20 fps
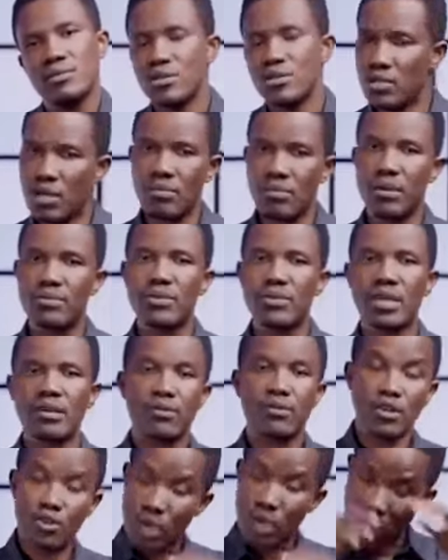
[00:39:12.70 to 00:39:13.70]
You'll not be able to
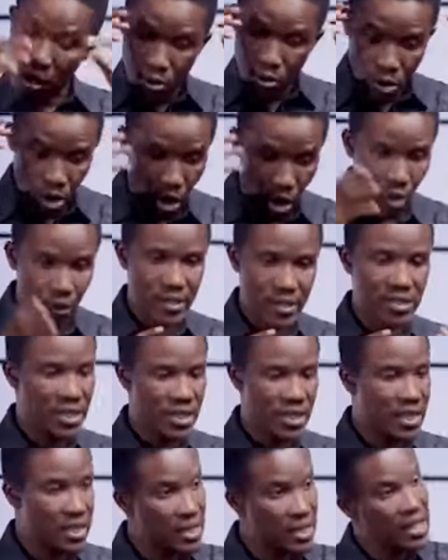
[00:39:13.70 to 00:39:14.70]
give because you're always
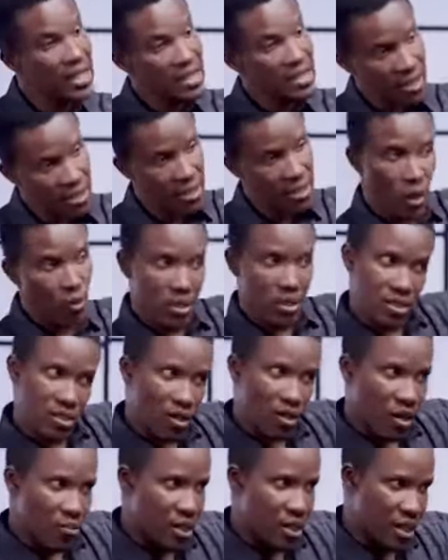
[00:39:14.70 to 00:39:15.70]
thinking, this is what is
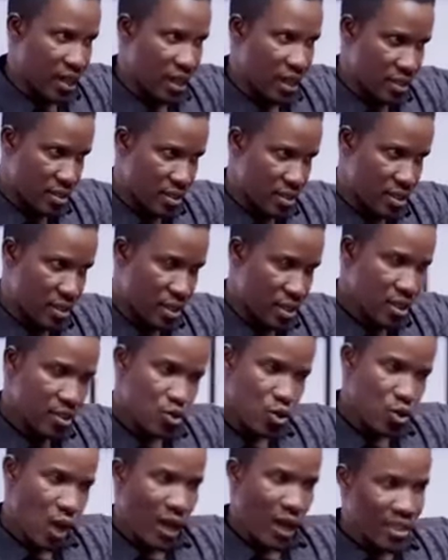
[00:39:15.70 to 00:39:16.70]
coming next.
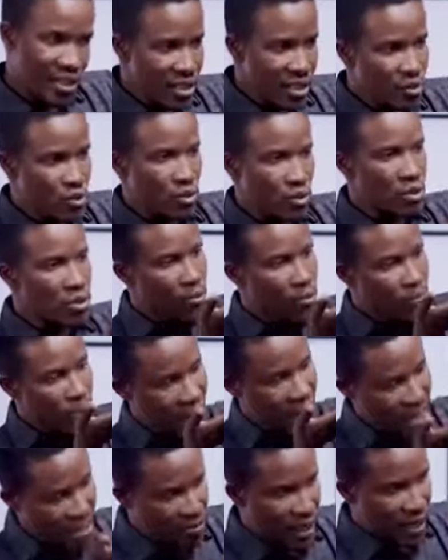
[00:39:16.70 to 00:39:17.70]
So I need to
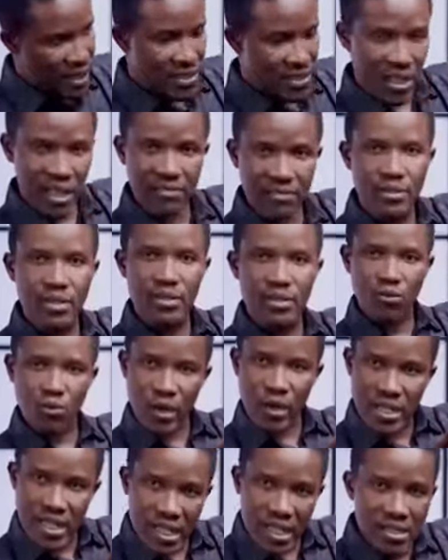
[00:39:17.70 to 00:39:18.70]
package myself
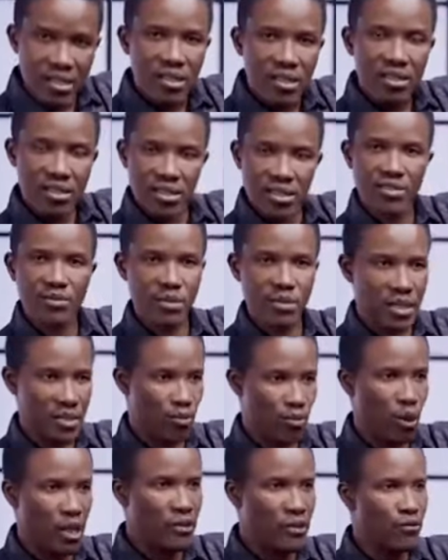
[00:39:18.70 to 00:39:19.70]
within these means.
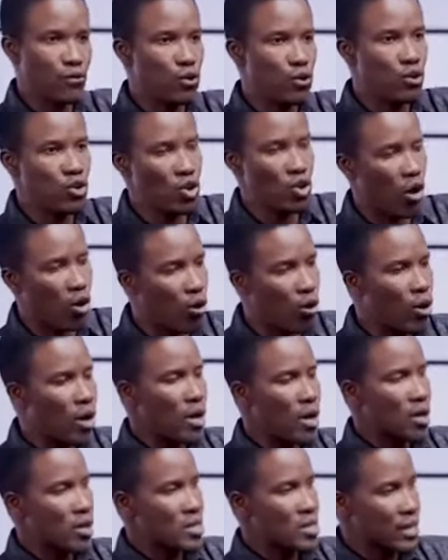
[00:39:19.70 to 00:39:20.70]
But if you know
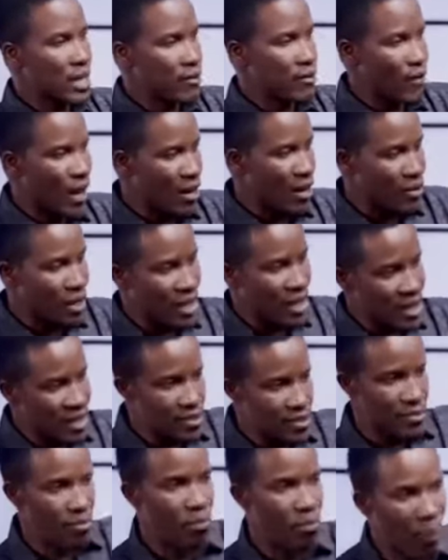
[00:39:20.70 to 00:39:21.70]
that if I release